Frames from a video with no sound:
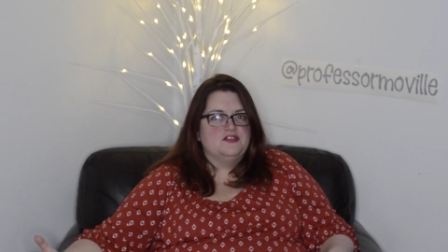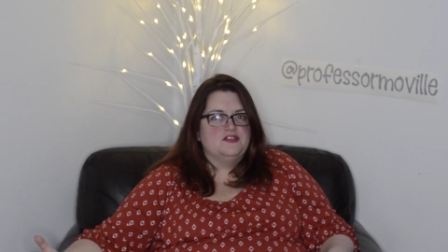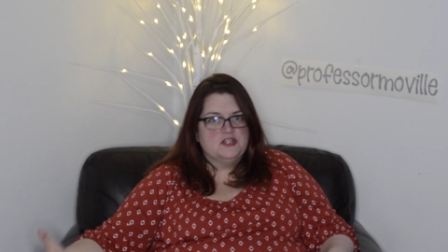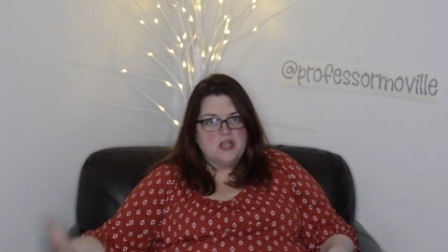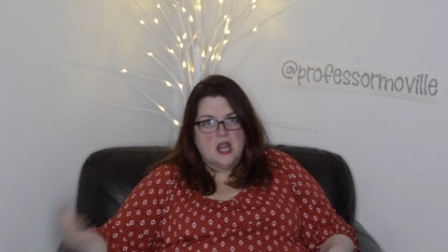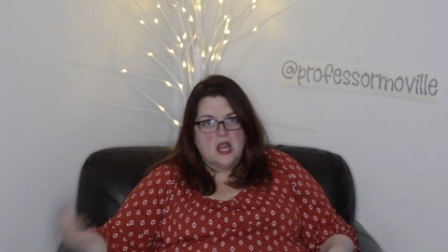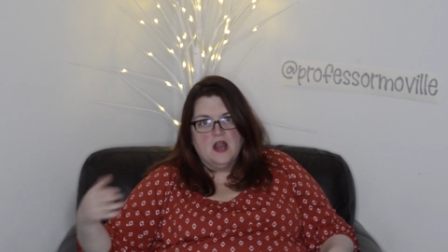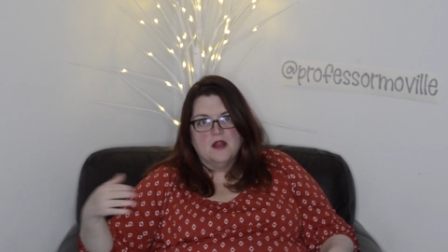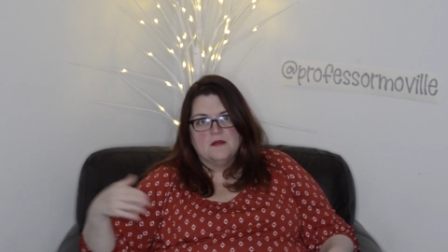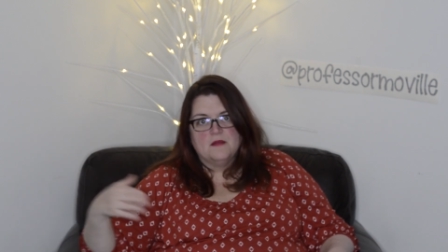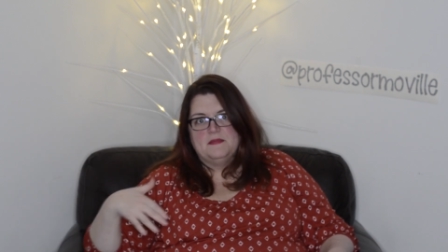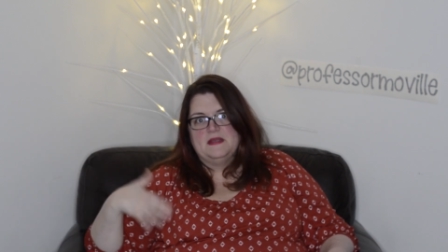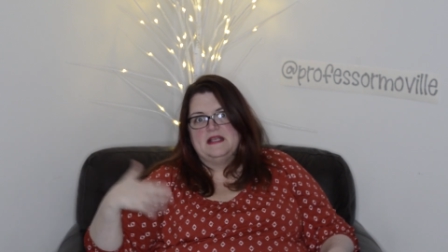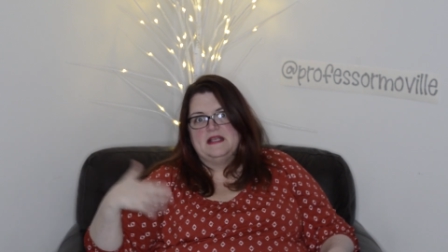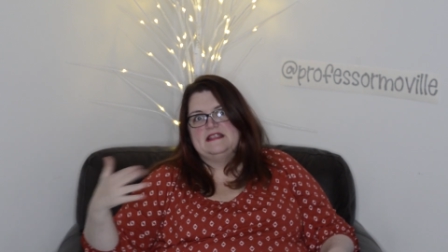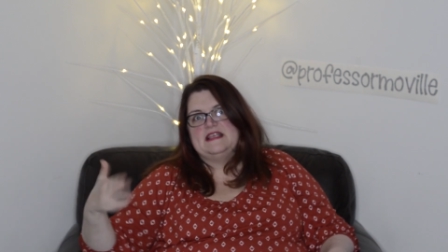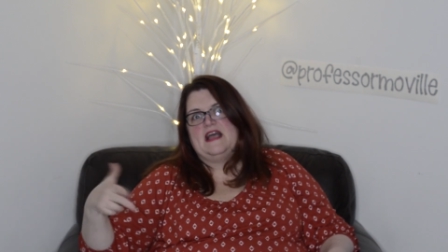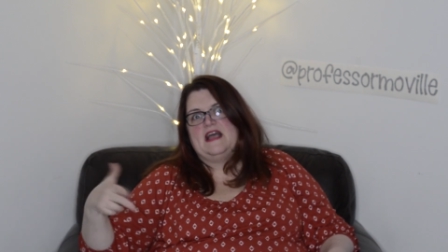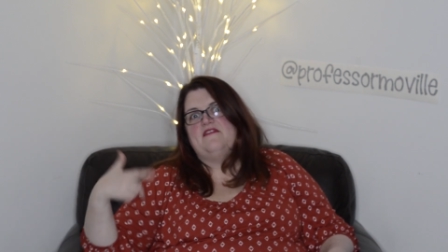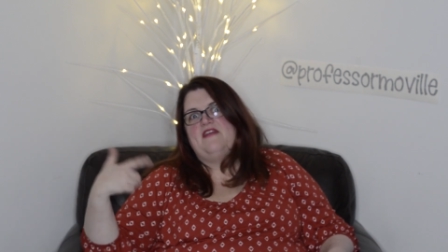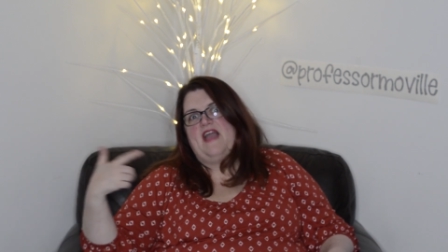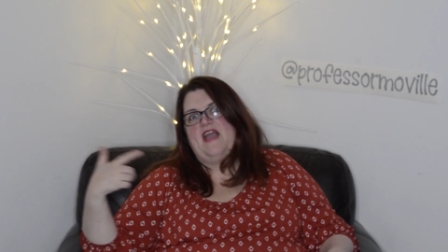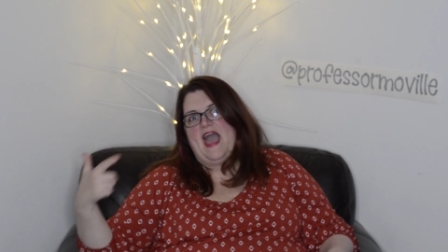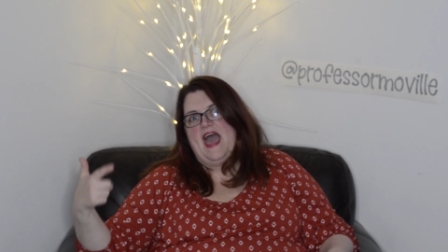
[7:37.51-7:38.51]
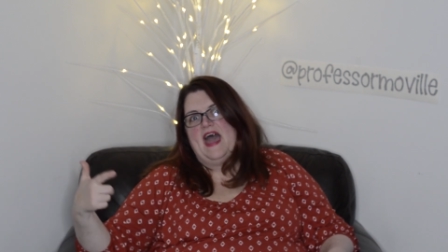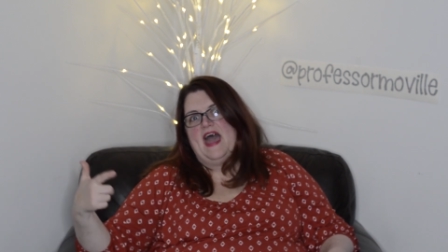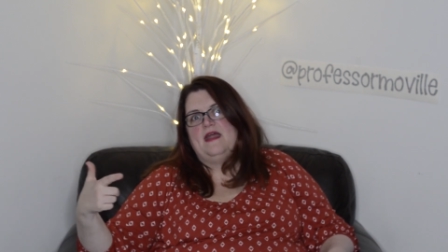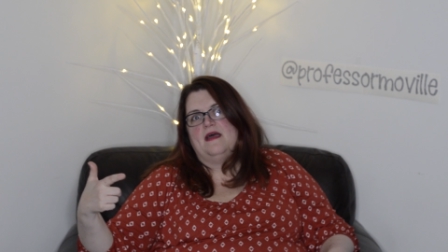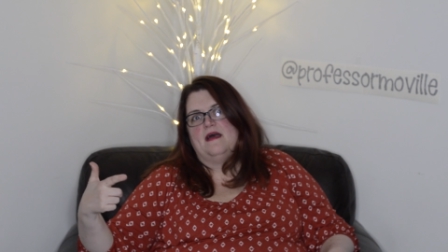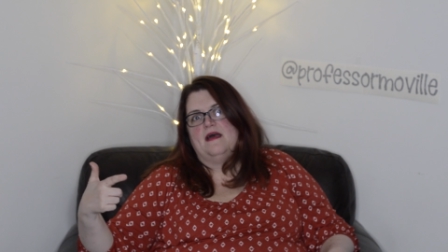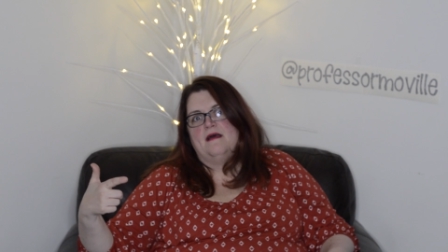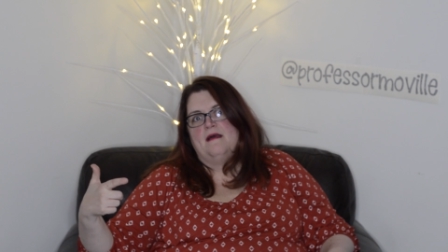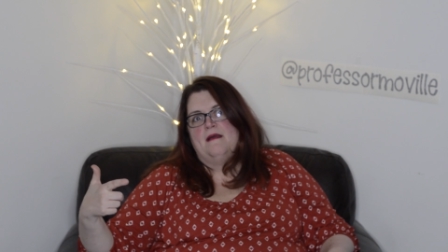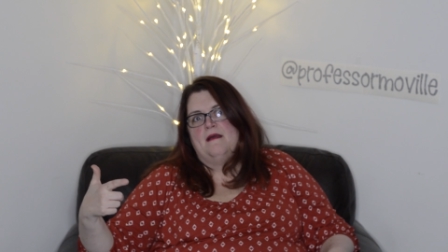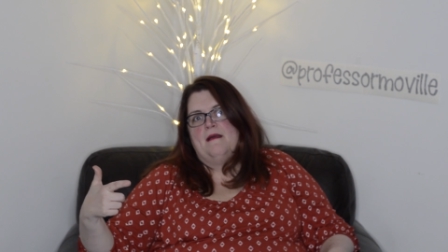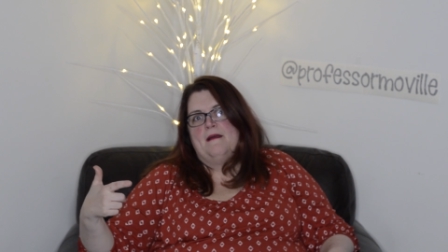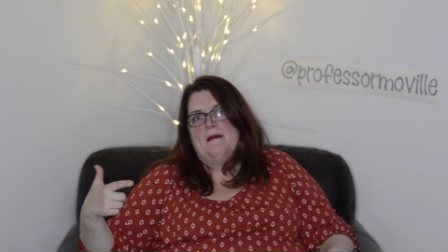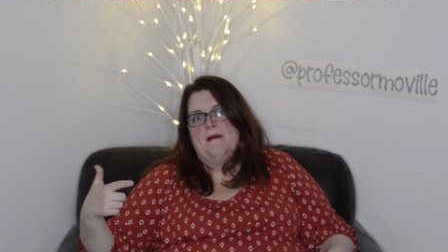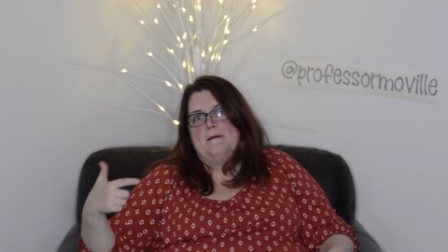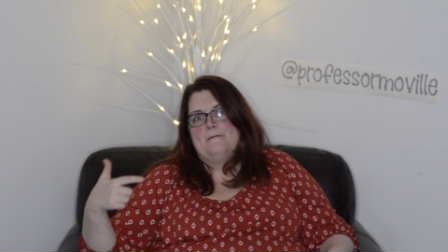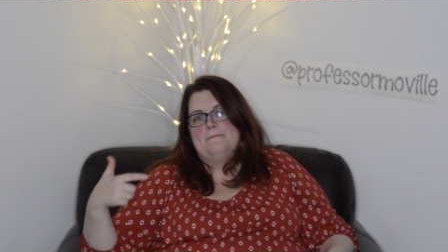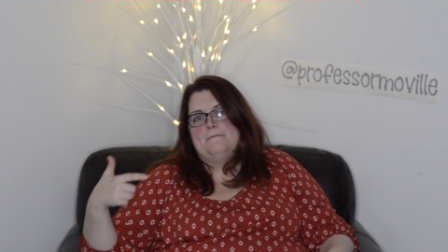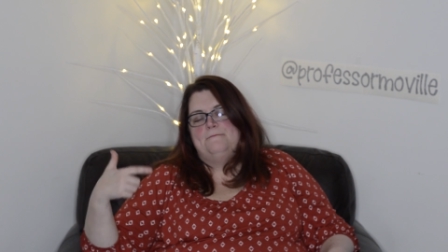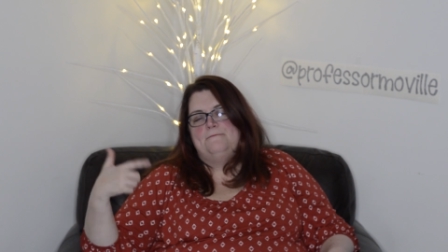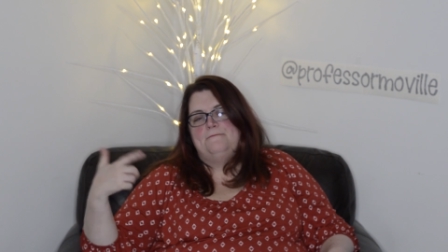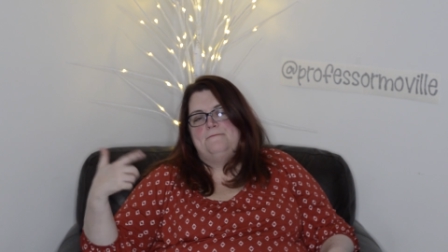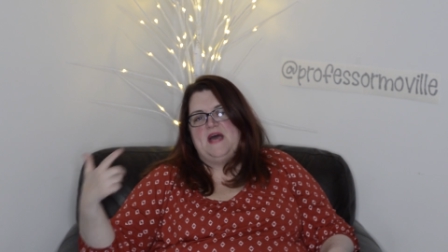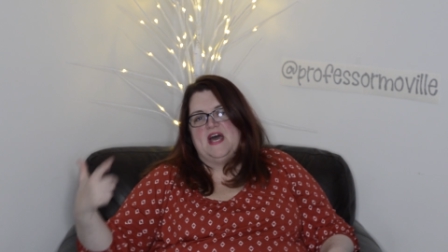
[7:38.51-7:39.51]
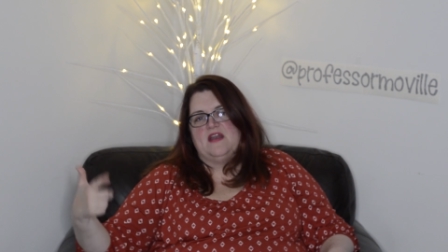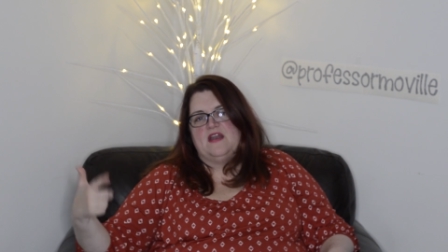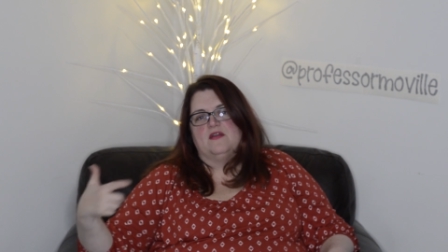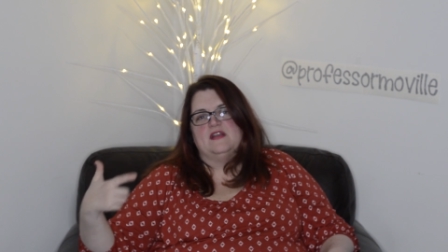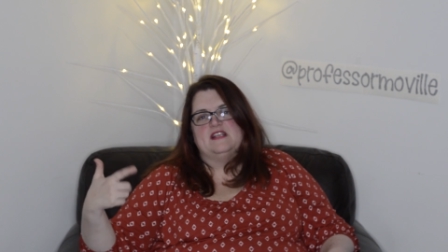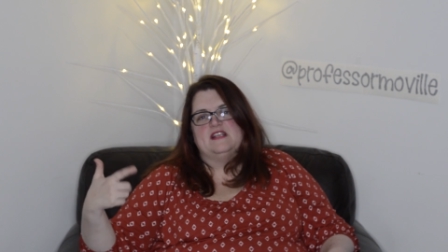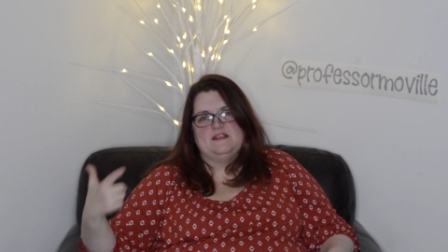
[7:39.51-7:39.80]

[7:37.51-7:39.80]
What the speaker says: Jart because I've had a better